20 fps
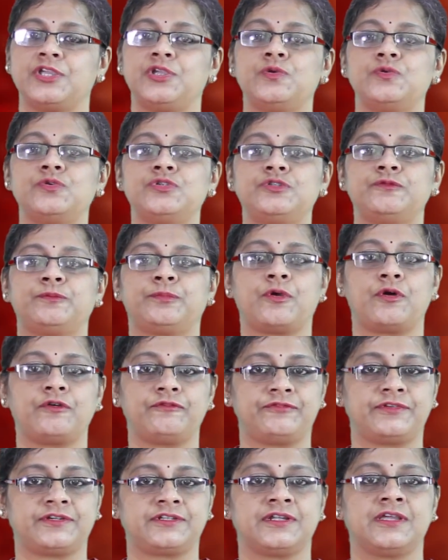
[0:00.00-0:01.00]
Huge
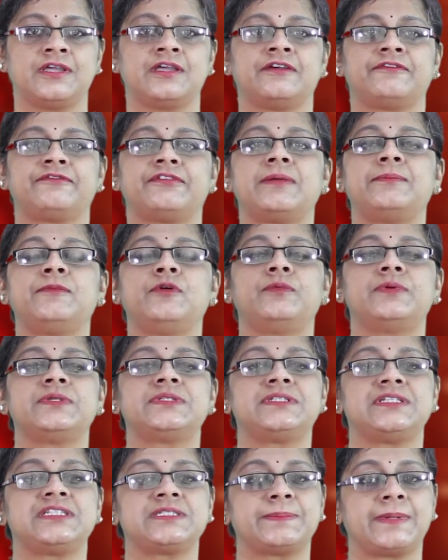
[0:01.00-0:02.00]
profit from
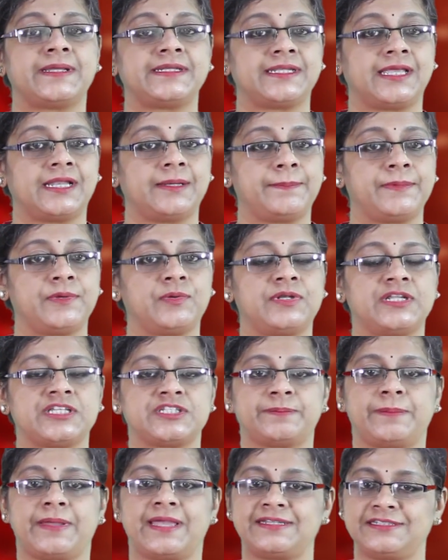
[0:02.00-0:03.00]
overseas might help you in
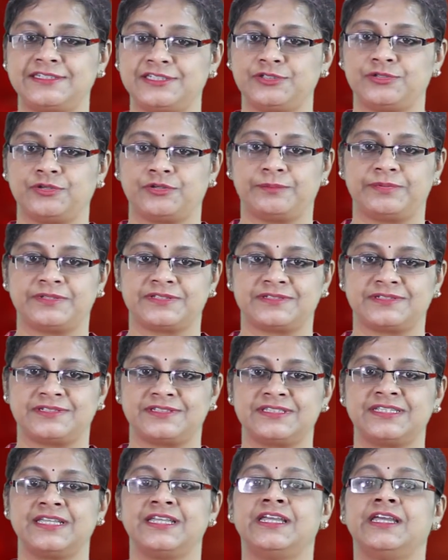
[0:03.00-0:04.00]
expanding your
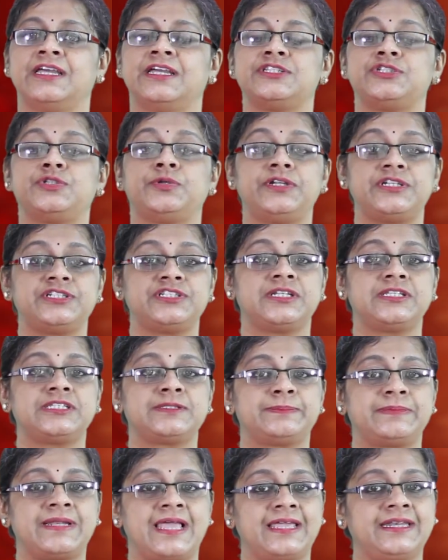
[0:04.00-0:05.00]
business. Judicious
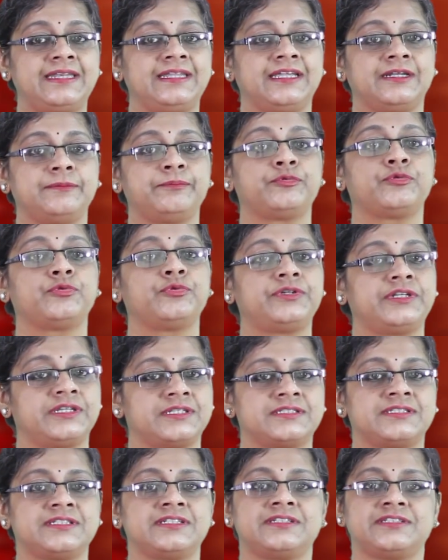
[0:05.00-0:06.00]
planning and
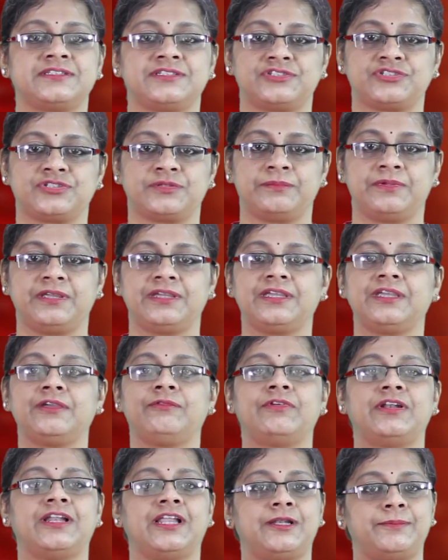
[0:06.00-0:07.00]
prudence in decision
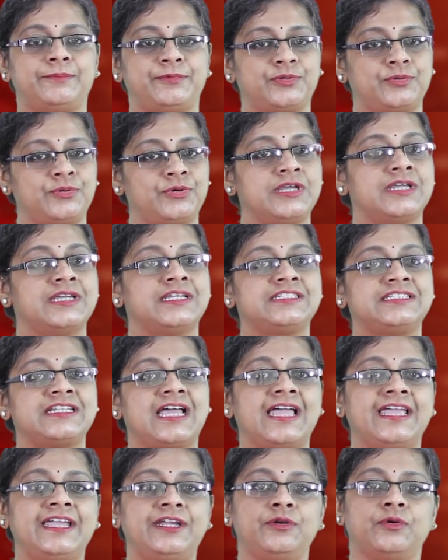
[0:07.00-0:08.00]
making will help you
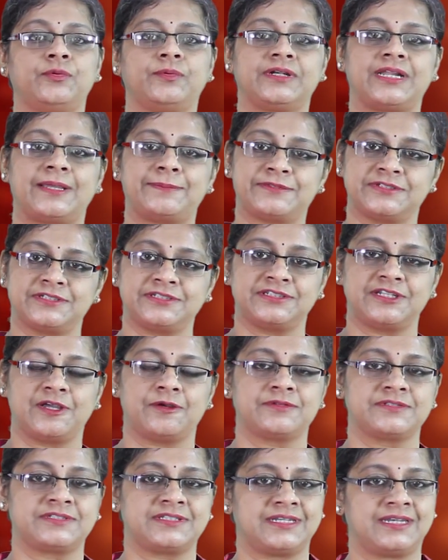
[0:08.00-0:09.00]
tide over ups and
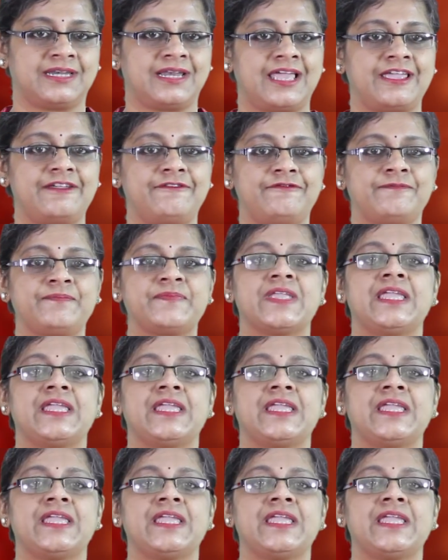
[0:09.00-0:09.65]
downs in life.